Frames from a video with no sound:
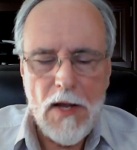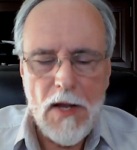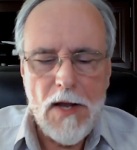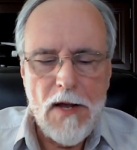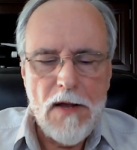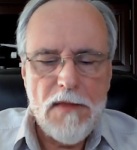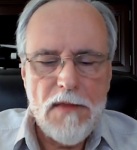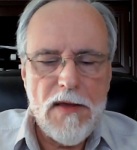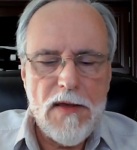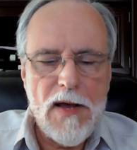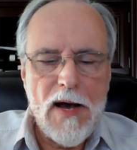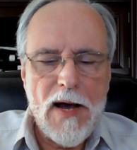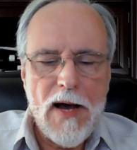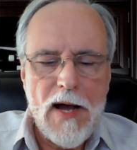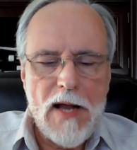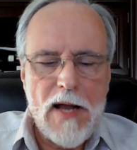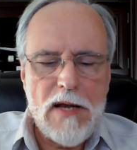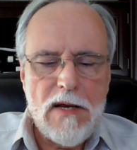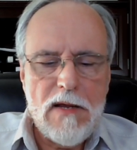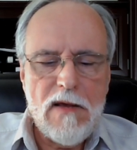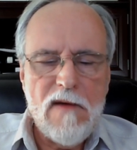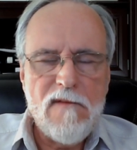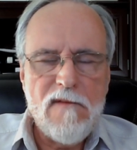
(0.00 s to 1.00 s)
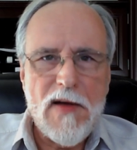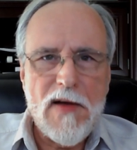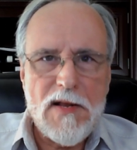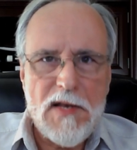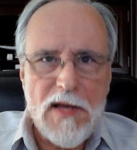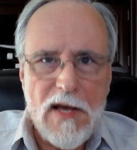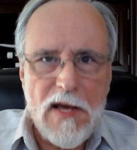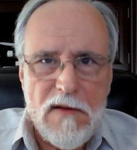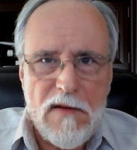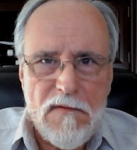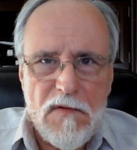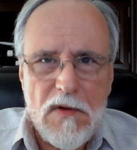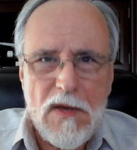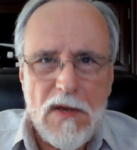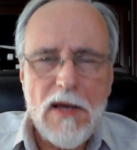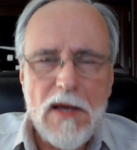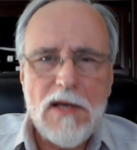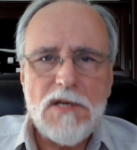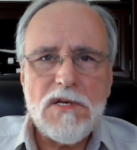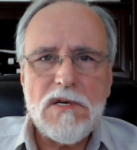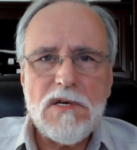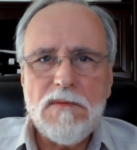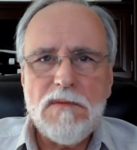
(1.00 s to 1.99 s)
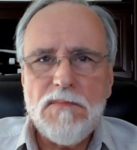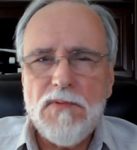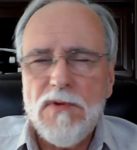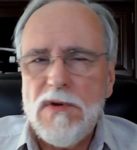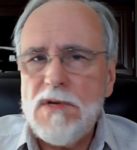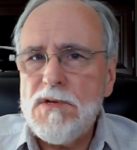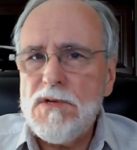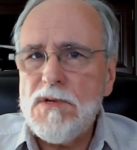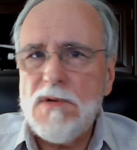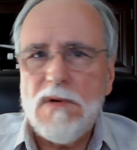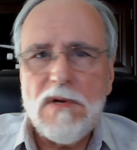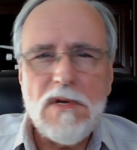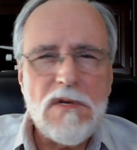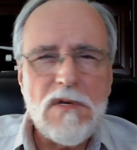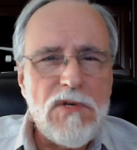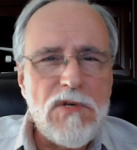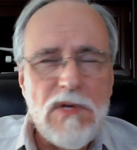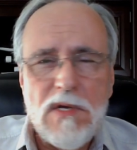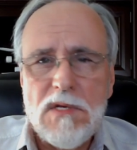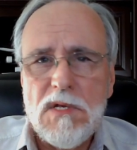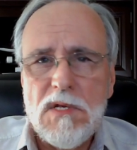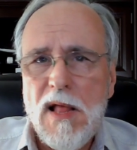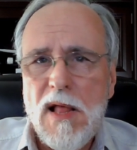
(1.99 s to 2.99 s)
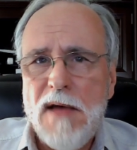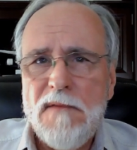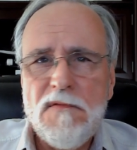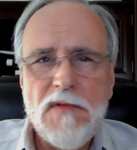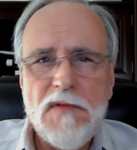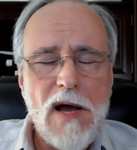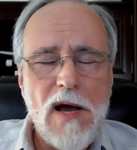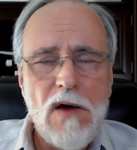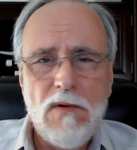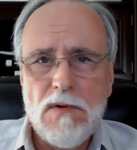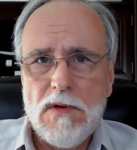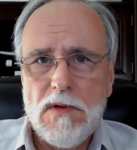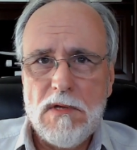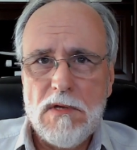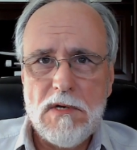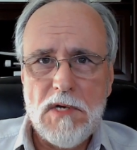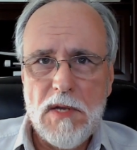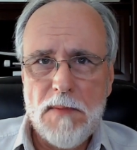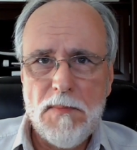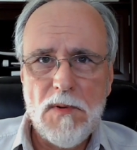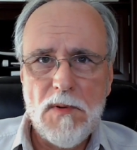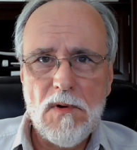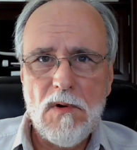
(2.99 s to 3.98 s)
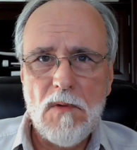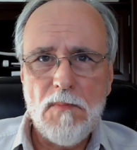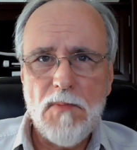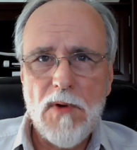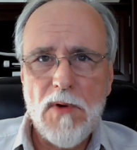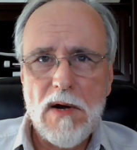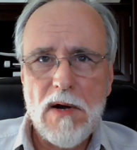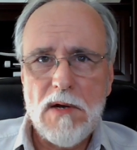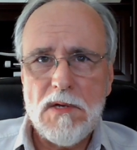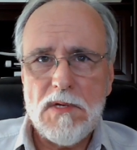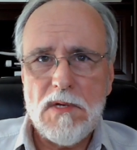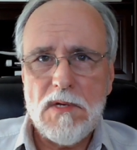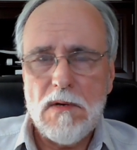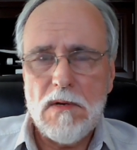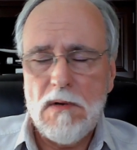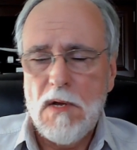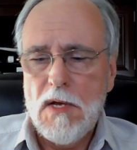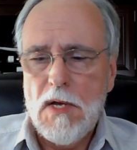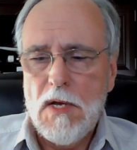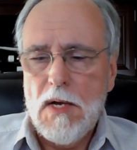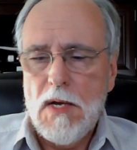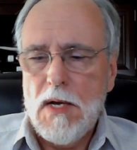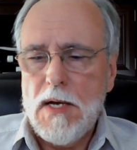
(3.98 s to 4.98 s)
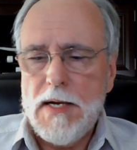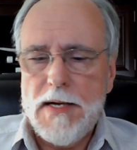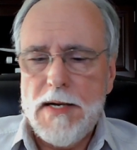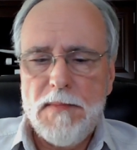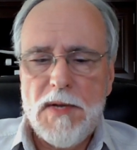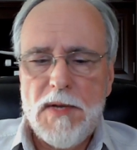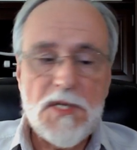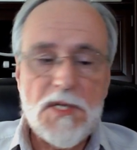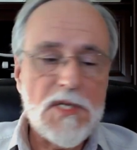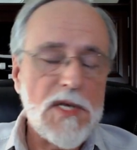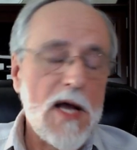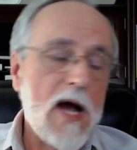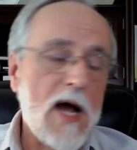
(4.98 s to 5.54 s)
The idea of identification and priesthood is just left out in the typical Protestant message.